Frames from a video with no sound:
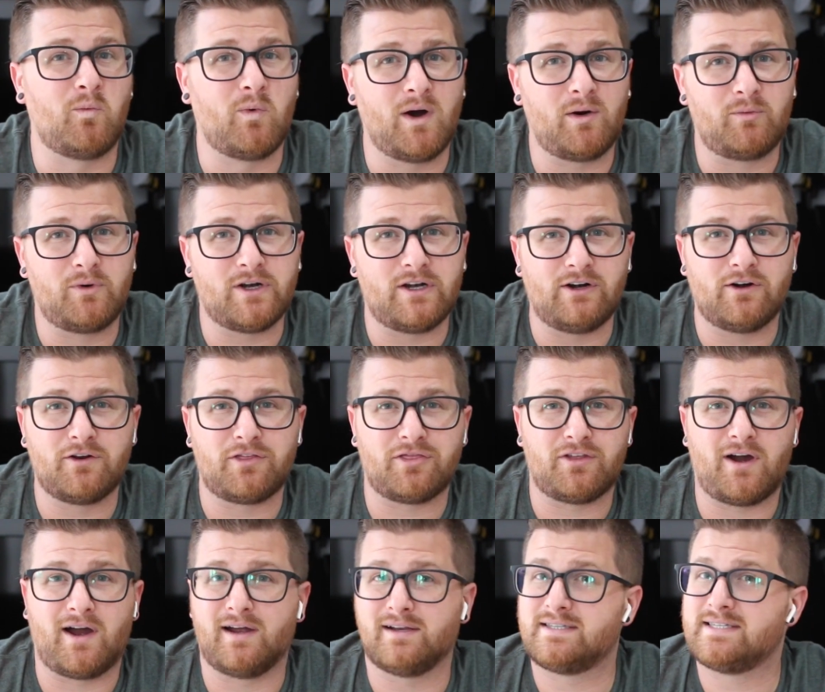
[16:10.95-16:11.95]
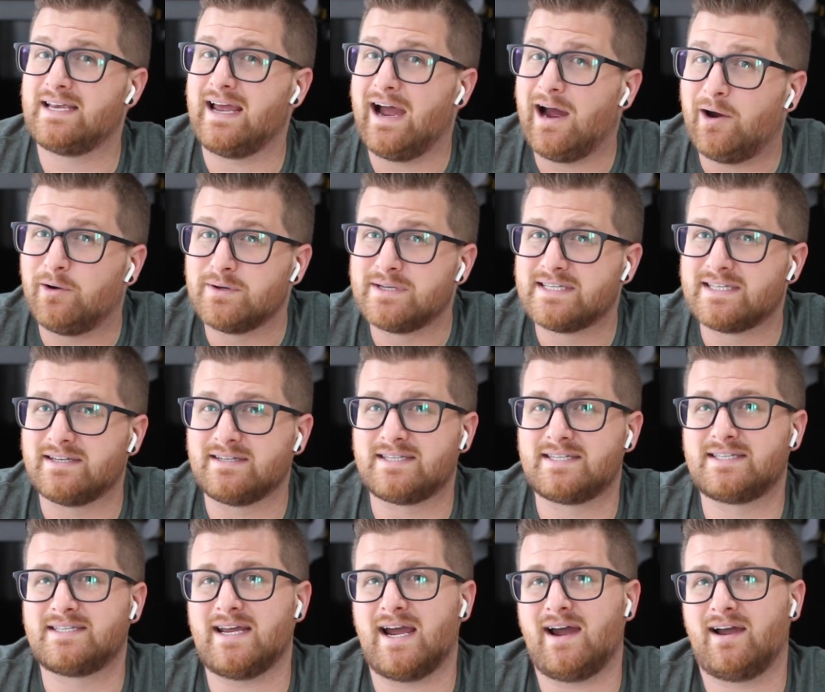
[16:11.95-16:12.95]
What were your thoughts? How does it
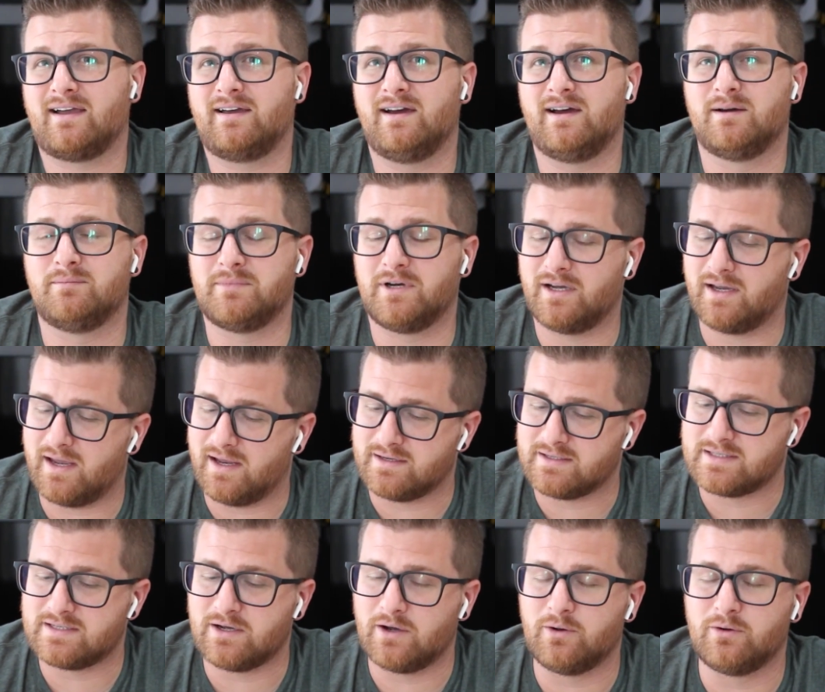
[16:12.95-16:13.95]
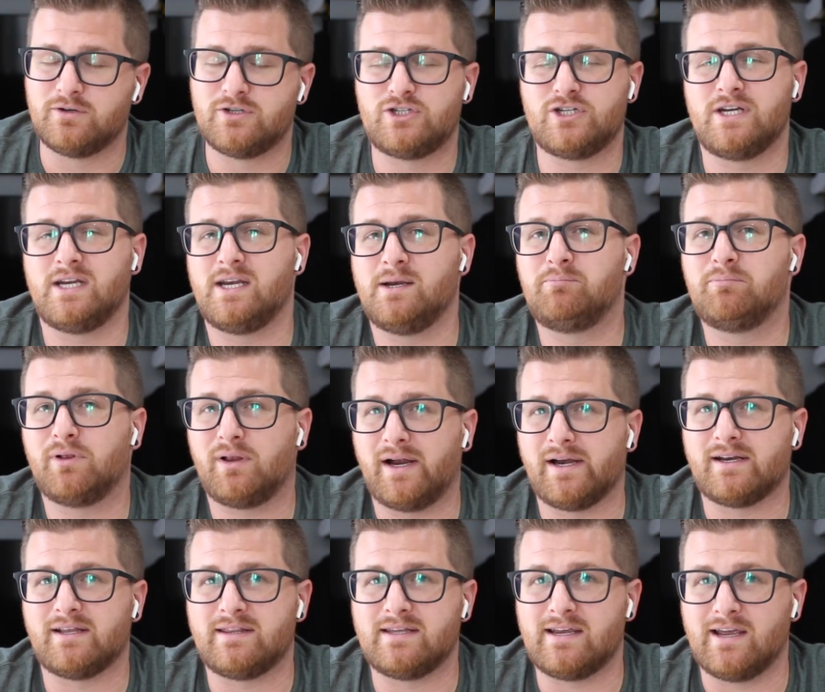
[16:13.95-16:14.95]
stack up against OG
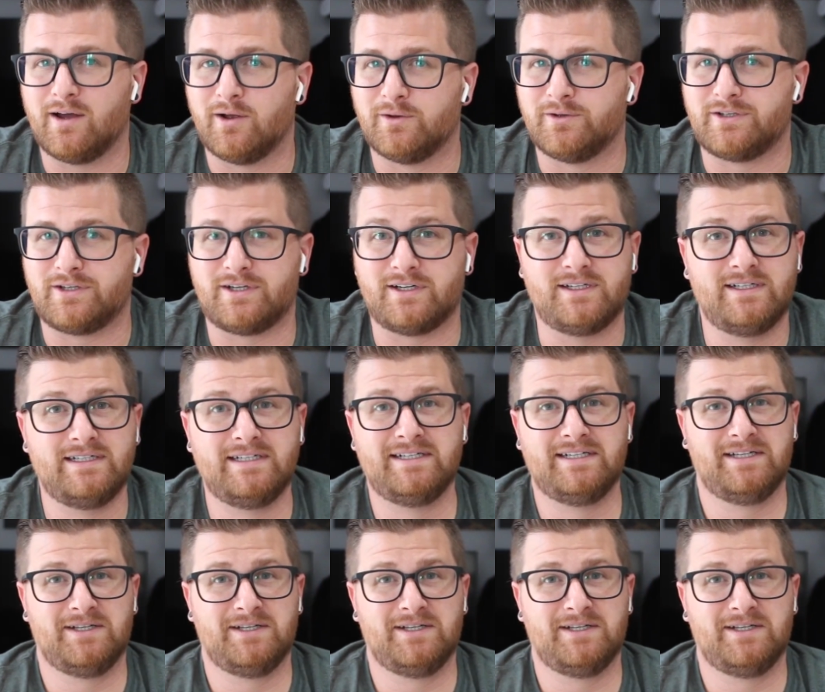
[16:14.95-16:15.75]
Pliny the Elder?